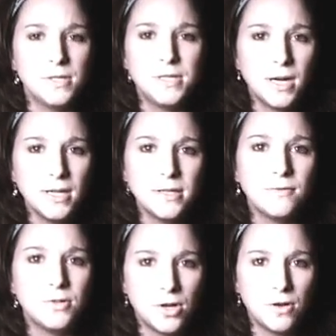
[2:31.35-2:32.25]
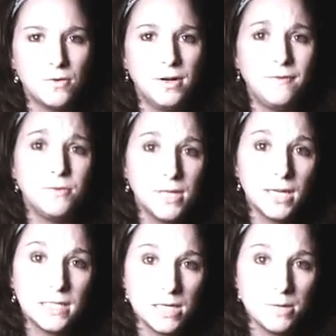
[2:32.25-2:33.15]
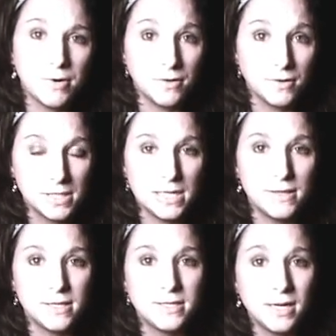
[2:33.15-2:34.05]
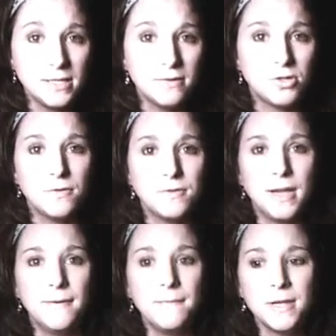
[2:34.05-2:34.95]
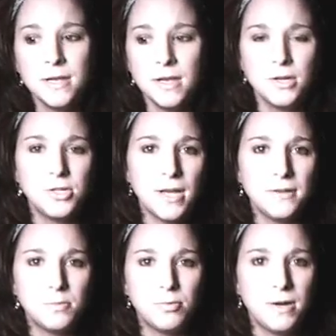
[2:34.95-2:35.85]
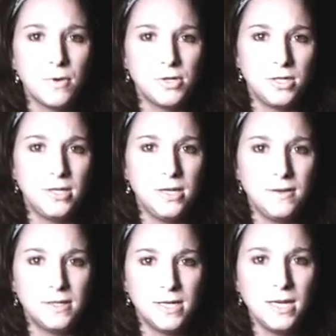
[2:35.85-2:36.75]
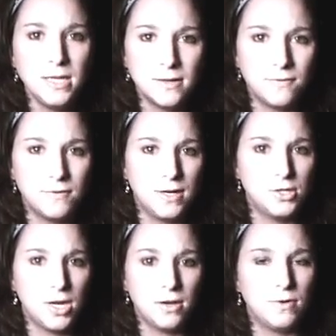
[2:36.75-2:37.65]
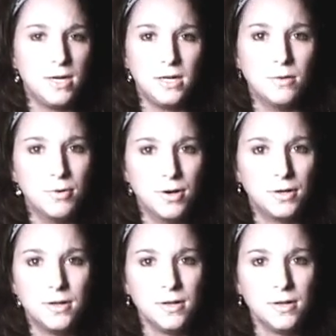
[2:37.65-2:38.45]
Studies have shown, and if you dig deeper, you'll see that studies have shown that a child's brain watching TV isn't any different than a child reading a book.